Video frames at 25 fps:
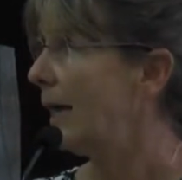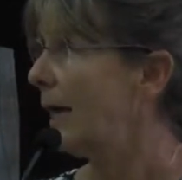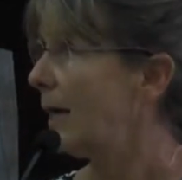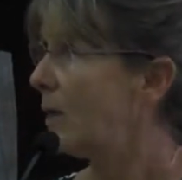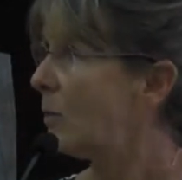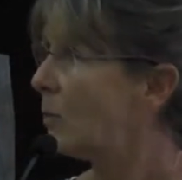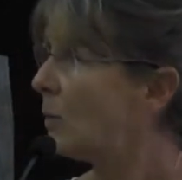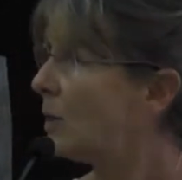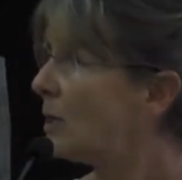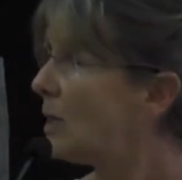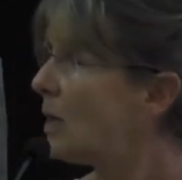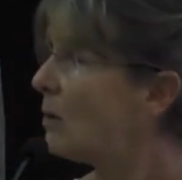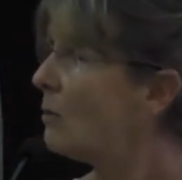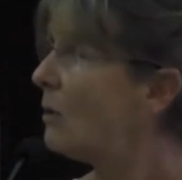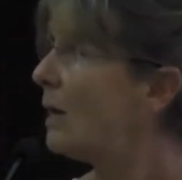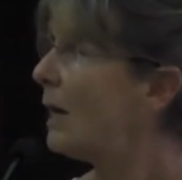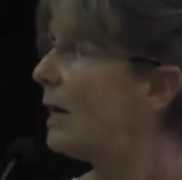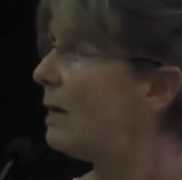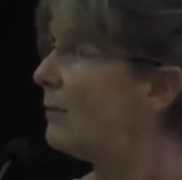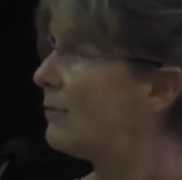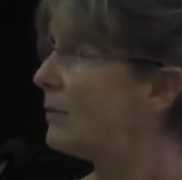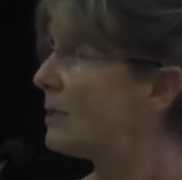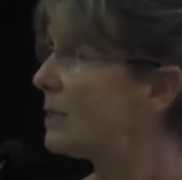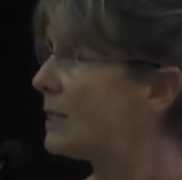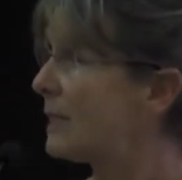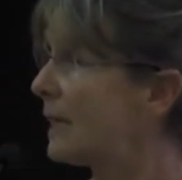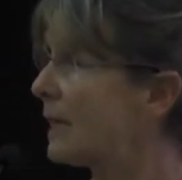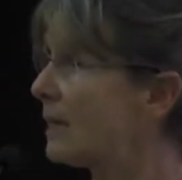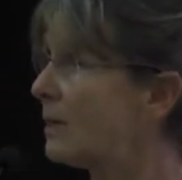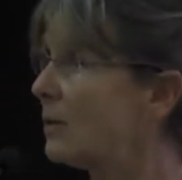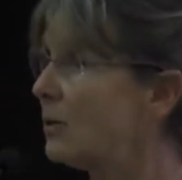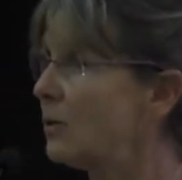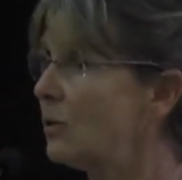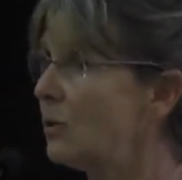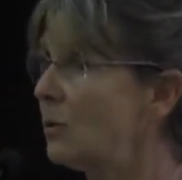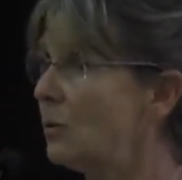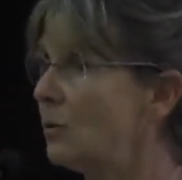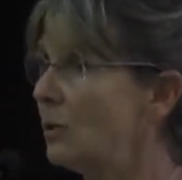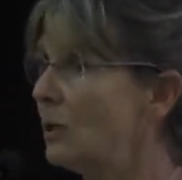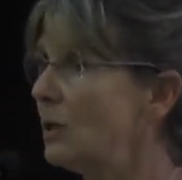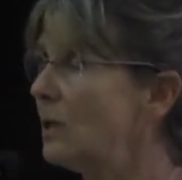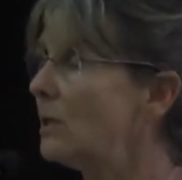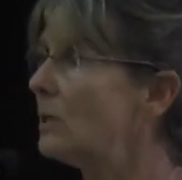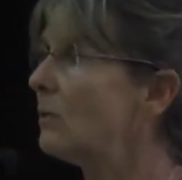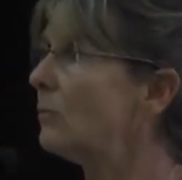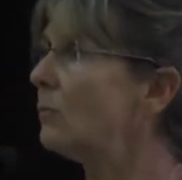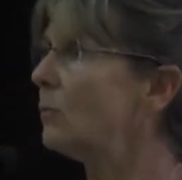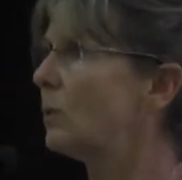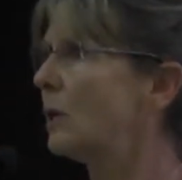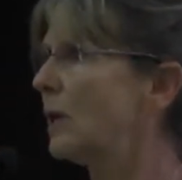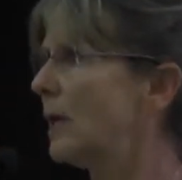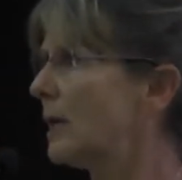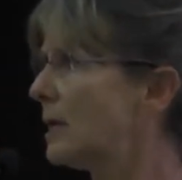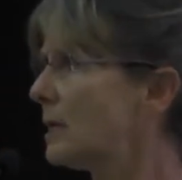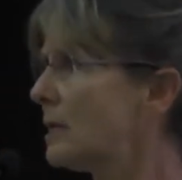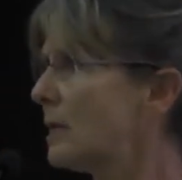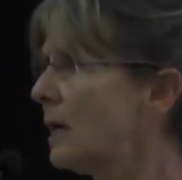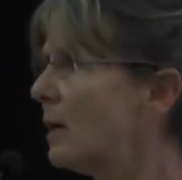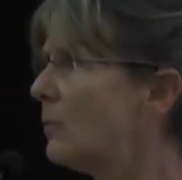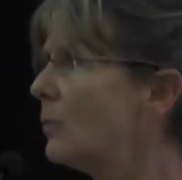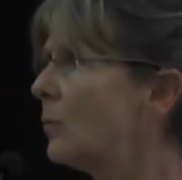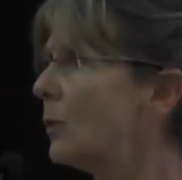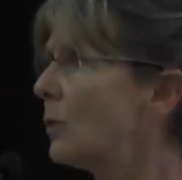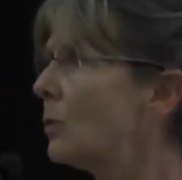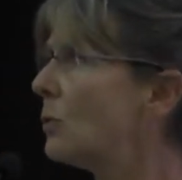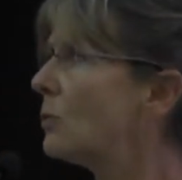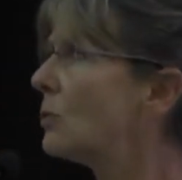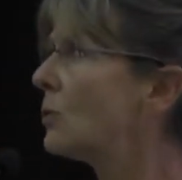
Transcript: now have a second unit. If we had time, we could go